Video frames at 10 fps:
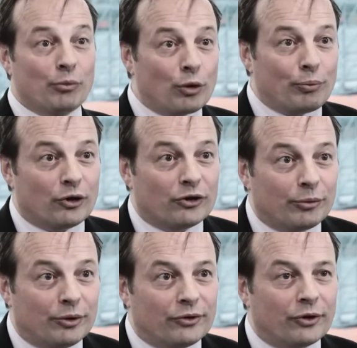even more
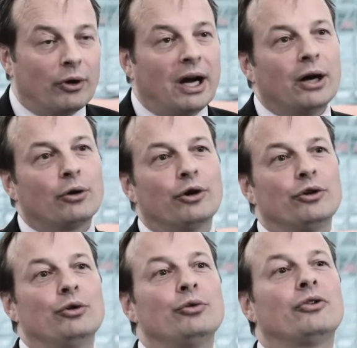possible. So how
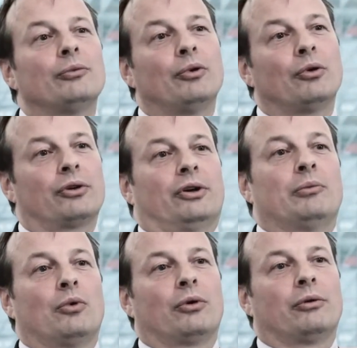can you support
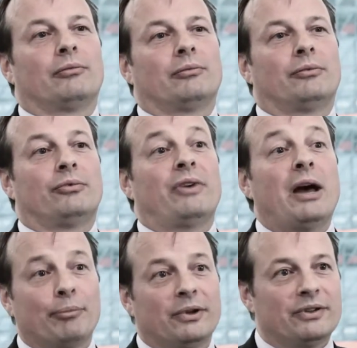a more
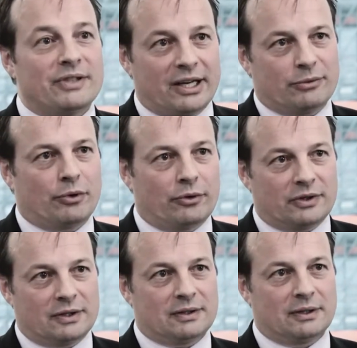rapid change
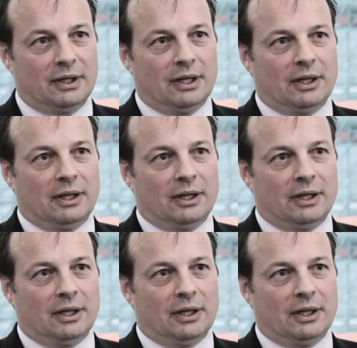process?